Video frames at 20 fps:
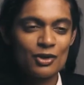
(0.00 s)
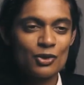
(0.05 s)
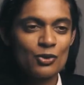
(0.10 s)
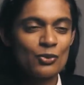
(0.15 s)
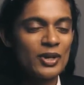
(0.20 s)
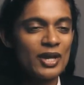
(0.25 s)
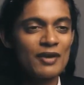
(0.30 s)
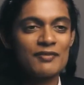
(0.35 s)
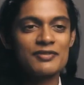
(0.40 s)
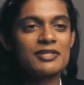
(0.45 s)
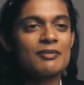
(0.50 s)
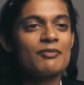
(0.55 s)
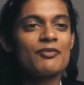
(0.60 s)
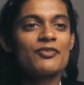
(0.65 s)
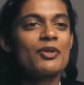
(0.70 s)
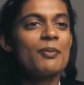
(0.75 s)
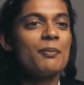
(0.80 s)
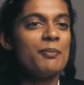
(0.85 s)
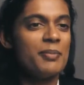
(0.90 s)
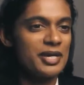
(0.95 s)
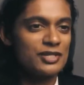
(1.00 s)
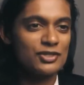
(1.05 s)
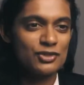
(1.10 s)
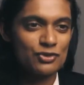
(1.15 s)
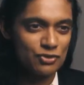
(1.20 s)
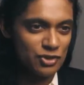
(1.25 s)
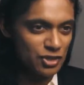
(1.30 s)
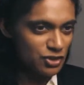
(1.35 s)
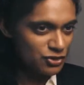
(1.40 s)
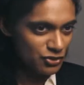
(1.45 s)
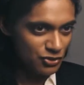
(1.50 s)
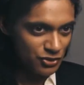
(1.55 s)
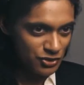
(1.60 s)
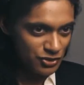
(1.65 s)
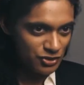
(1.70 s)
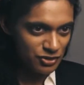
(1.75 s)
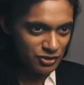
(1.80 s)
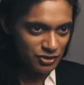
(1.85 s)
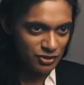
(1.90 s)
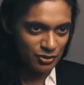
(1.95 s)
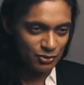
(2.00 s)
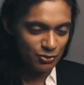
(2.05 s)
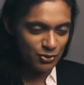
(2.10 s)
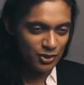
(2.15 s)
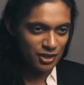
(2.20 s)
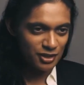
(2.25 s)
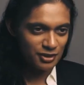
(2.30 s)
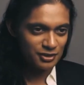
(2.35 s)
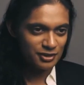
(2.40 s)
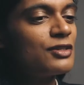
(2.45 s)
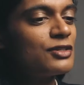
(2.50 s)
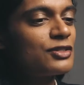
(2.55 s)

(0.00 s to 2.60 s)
we have some of the best resources in the world.